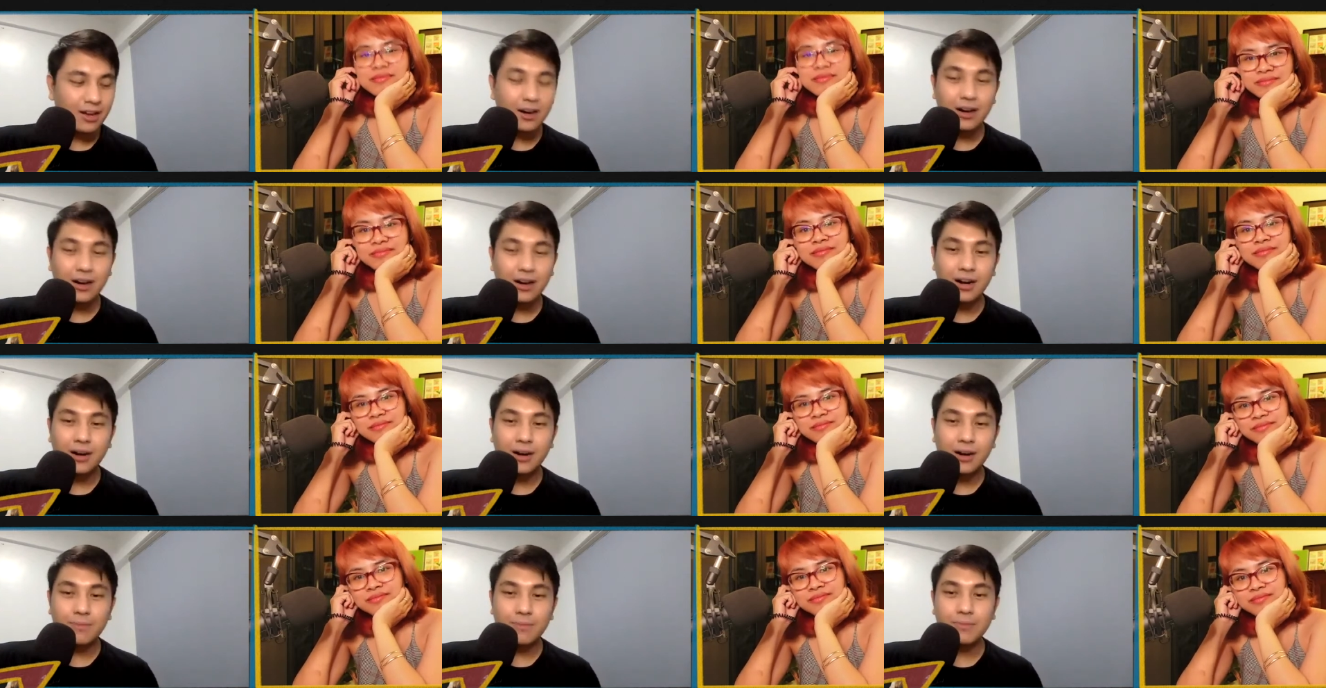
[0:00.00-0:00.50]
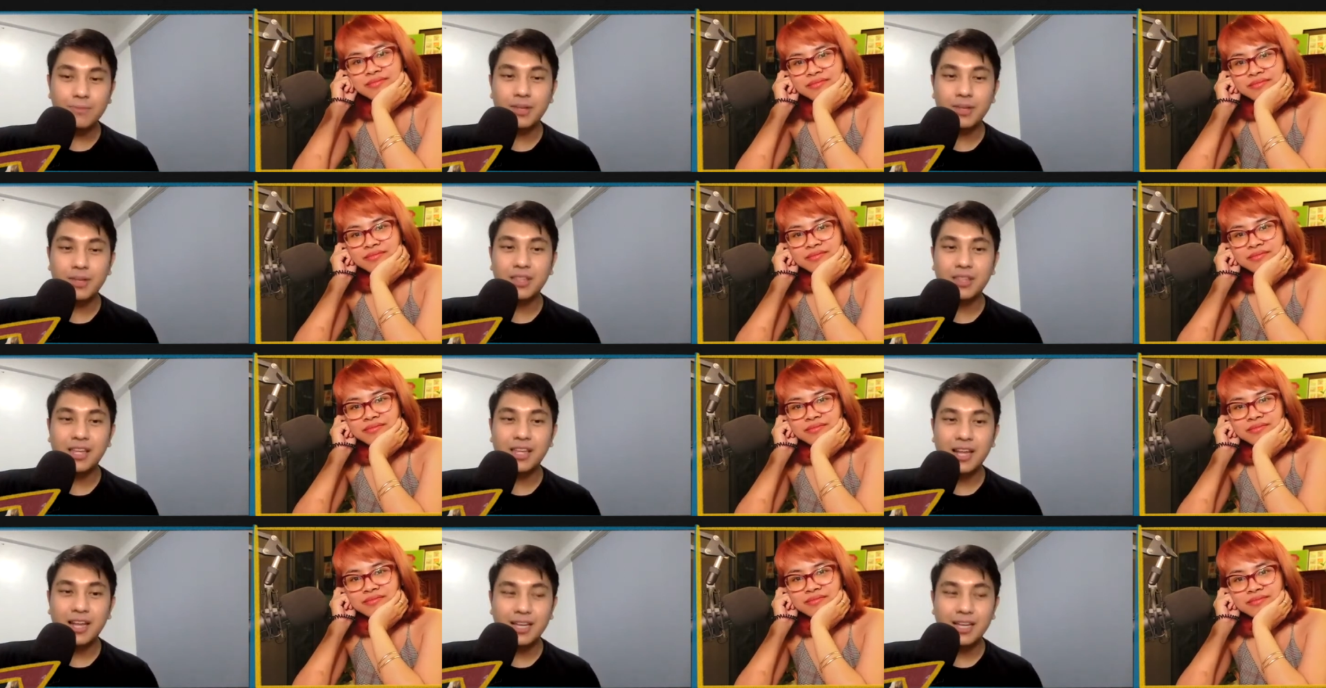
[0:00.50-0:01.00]
Speaker 1: um,
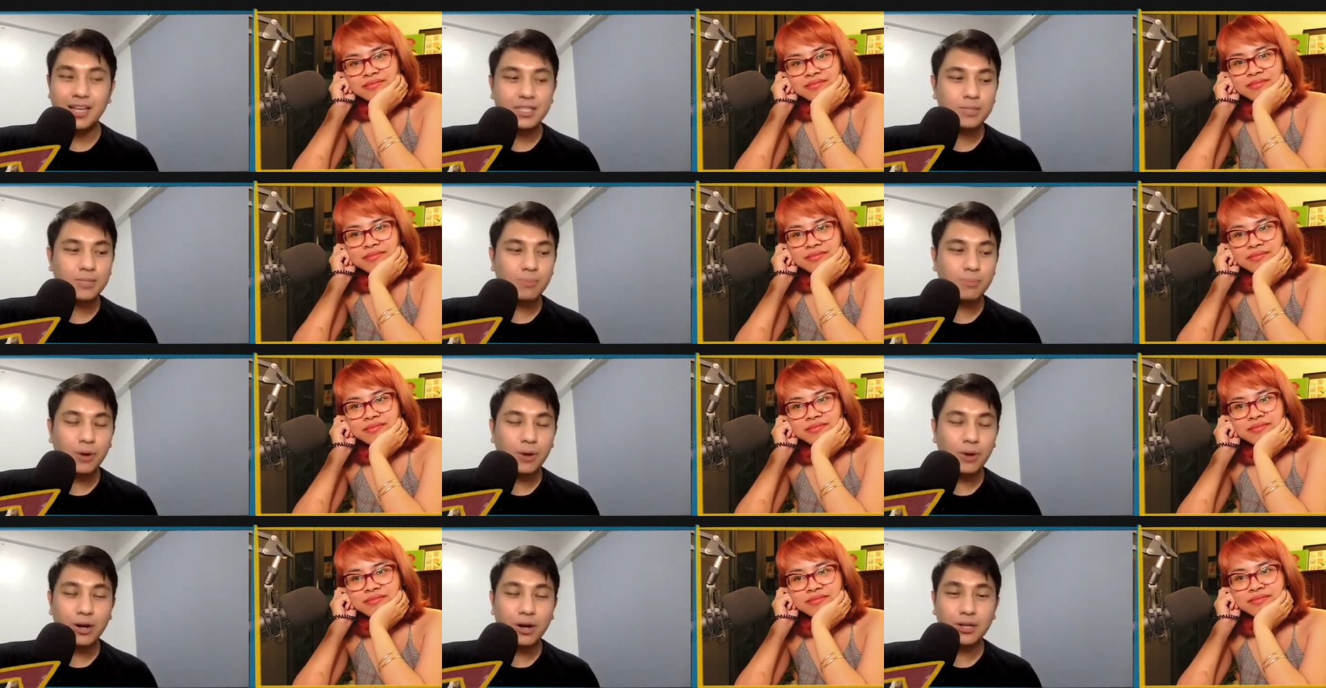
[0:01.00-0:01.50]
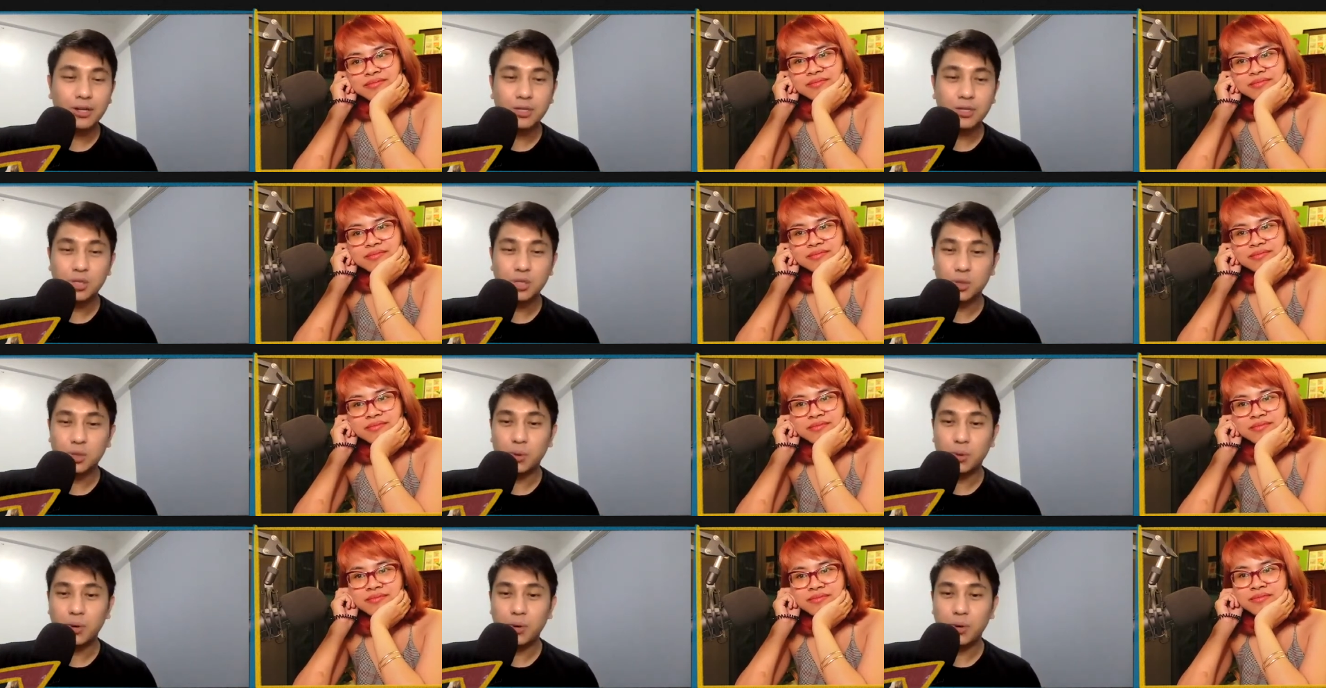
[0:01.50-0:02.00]
nothing has sparked
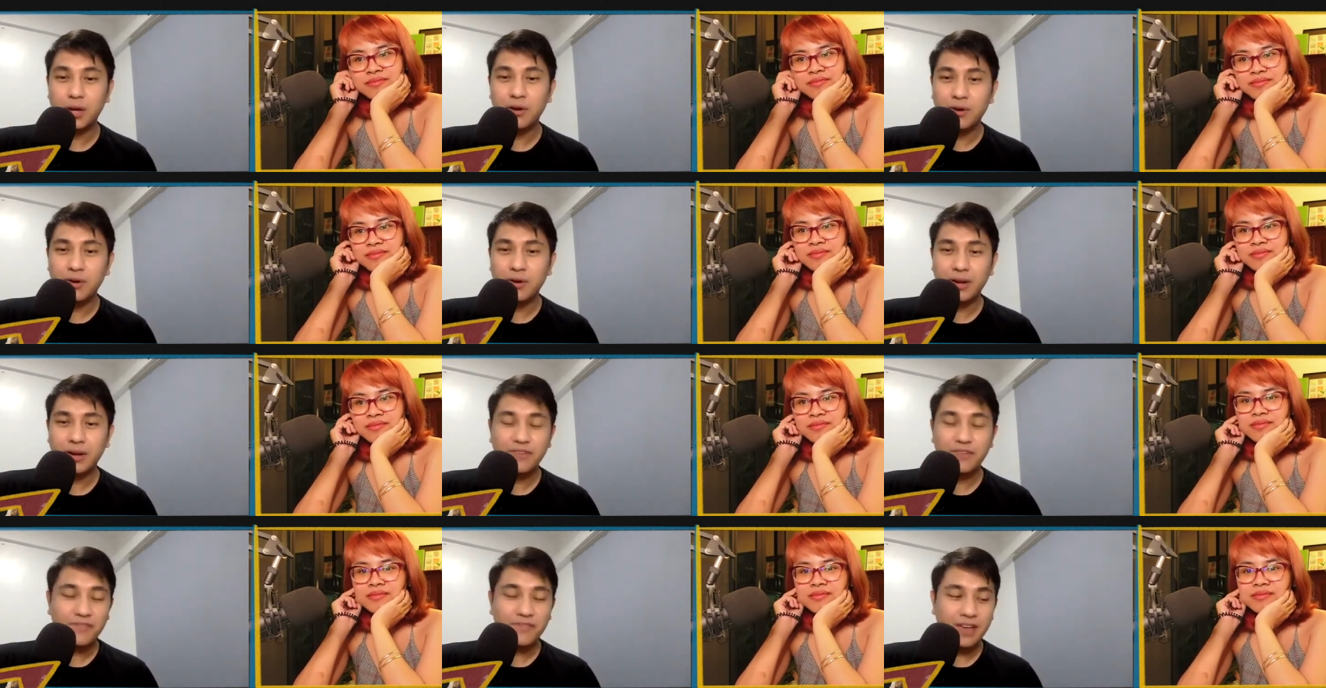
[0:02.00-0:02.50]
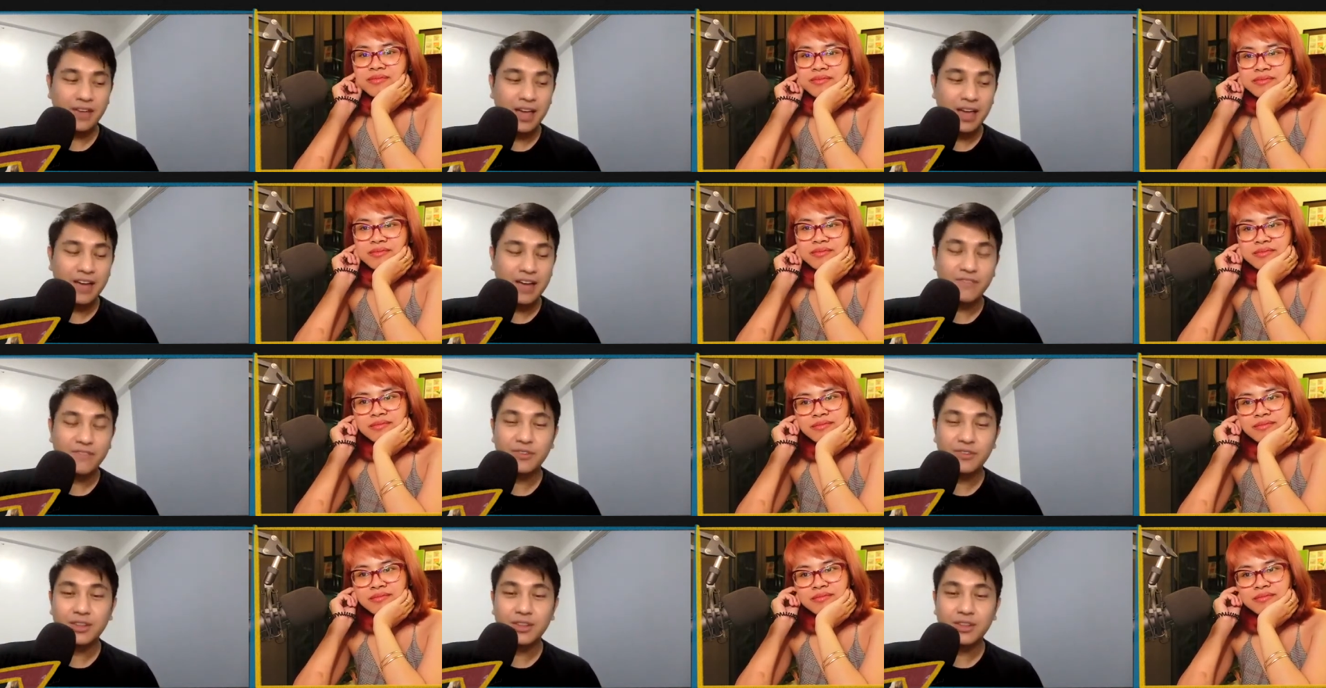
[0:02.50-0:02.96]
joy. Or if ever